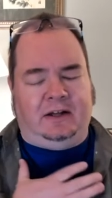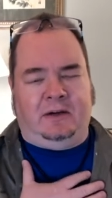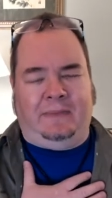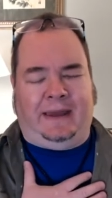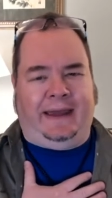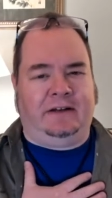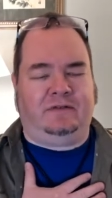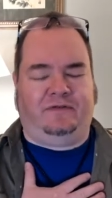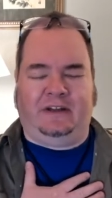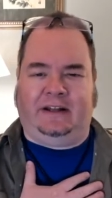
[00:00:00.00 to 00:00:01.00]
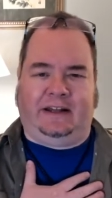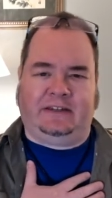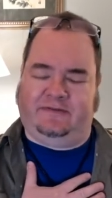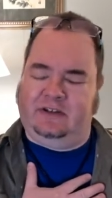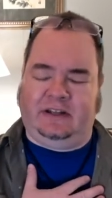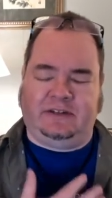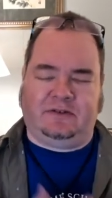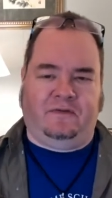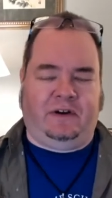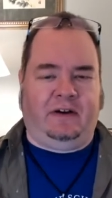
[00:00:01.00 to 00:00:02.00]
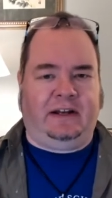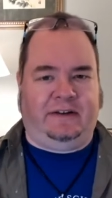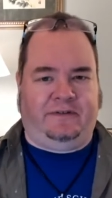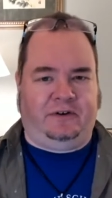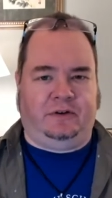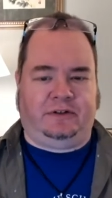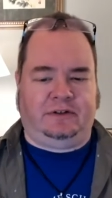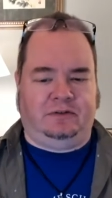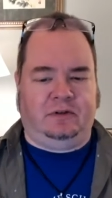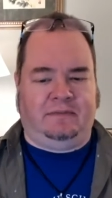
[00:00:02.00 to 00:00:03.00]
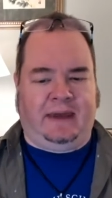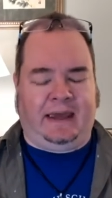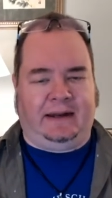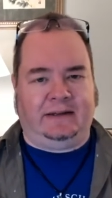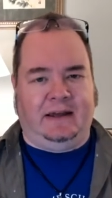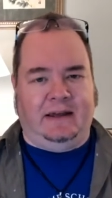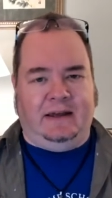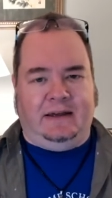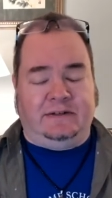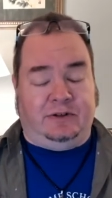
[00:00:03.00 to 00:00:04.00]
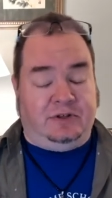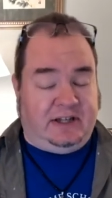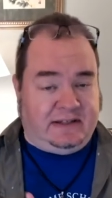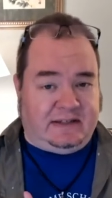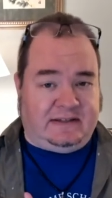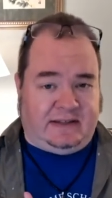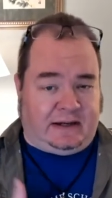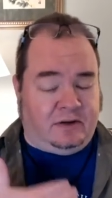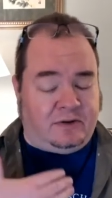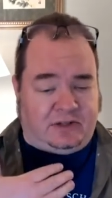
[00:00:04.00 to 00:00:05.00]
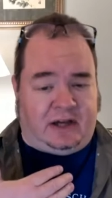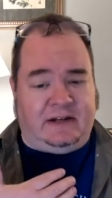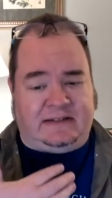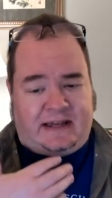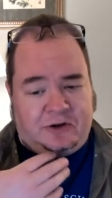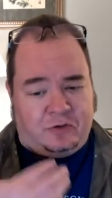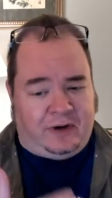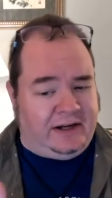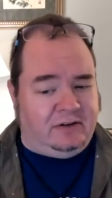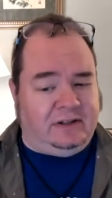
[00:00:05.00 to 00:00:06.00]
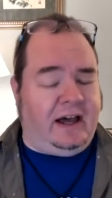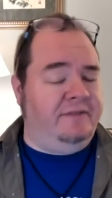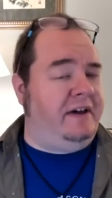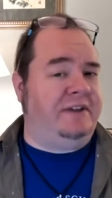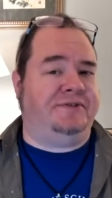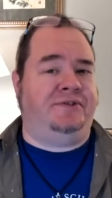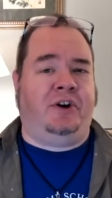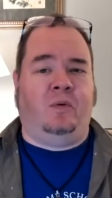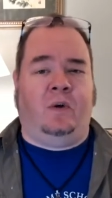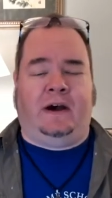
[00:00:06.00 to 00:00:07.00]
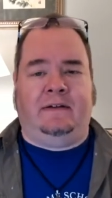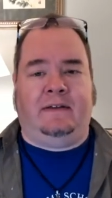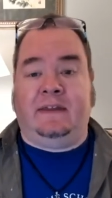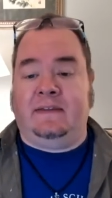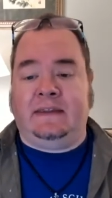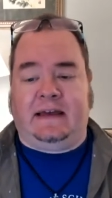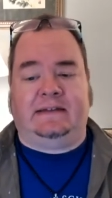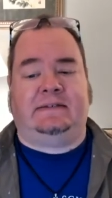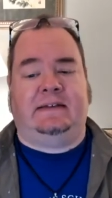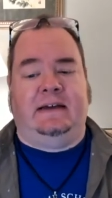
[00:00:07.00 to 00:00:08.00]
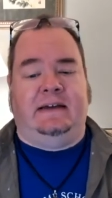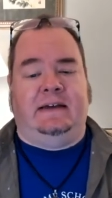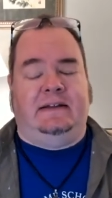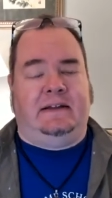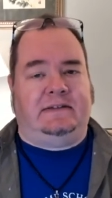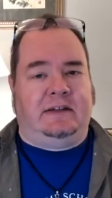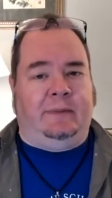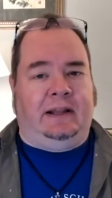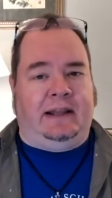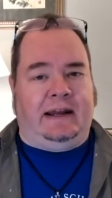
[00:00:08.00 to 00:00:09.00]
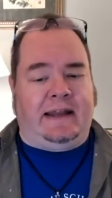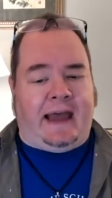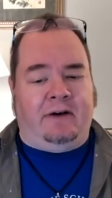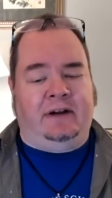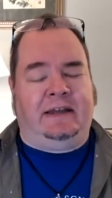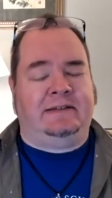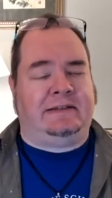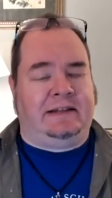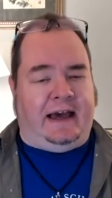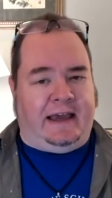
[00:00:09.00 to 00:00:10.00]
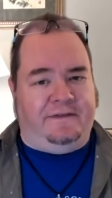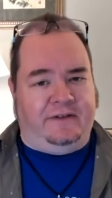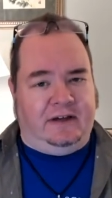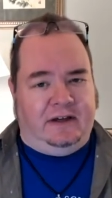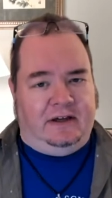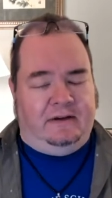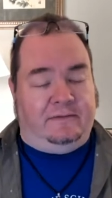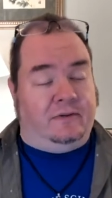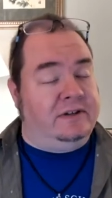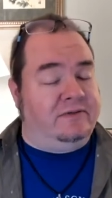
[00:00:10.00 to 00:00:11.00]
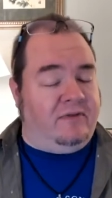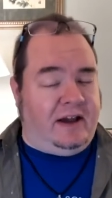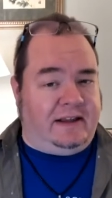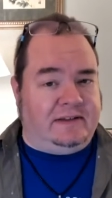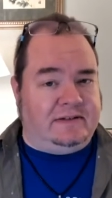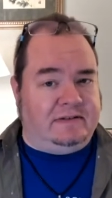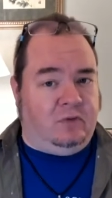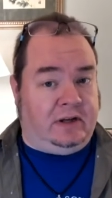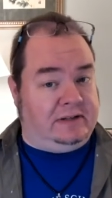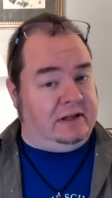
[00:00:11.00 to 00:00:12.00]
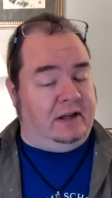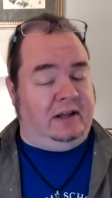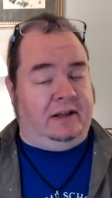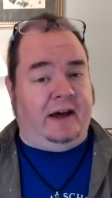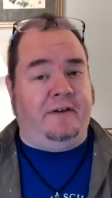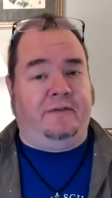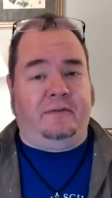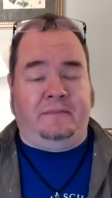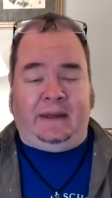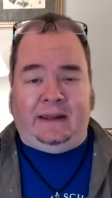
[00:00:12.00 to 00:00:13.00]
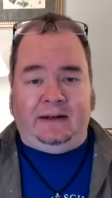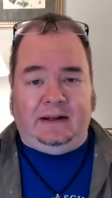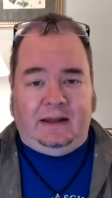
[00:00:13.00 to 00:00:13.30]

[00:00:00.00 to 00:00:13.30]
command feelings, feelings are very difficult to command. So Jesus then goes on to say, Greater love has no one than this, that someone lay down his life for his friends. What does love mean?